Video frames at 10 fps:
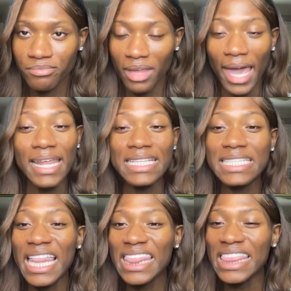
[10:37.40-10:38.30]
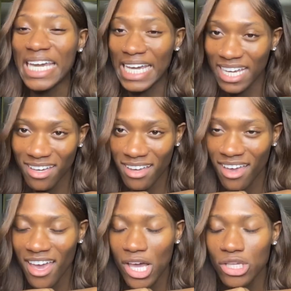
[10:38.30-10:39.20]
and he's thick.
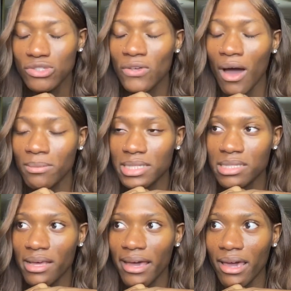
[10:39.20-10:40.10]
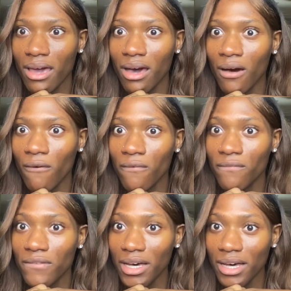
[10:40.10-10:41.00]
So I'm just like, oh
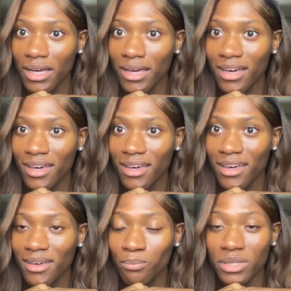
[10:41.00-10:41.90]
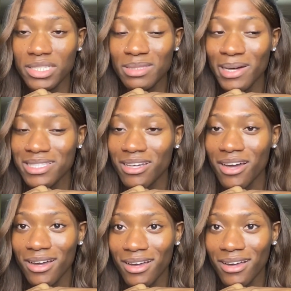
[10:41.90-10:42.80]
fuck, bitch is about to
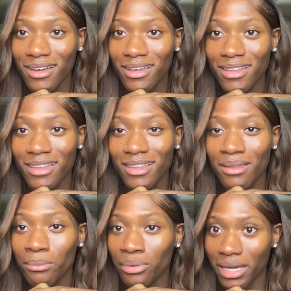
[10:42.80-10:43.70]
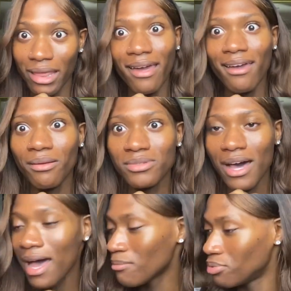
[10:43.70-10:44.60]
hurt. Breathe in. So
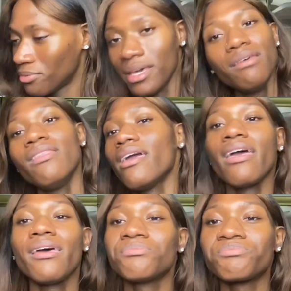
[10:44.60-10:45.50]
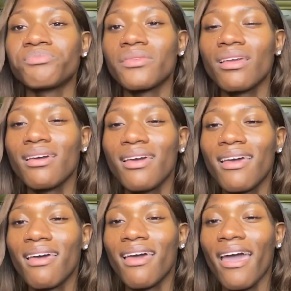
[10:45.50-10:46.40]
I breathe in
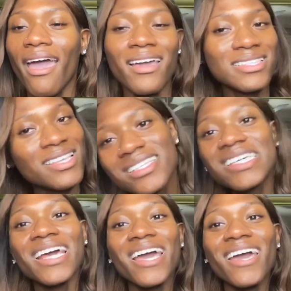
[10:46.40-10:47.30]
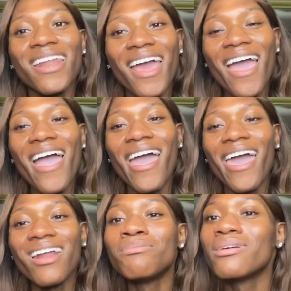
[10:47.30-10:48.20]
and he sticks it in
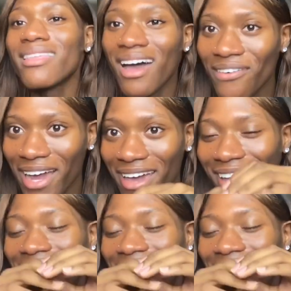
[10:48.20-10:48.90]
and I breathe out, right?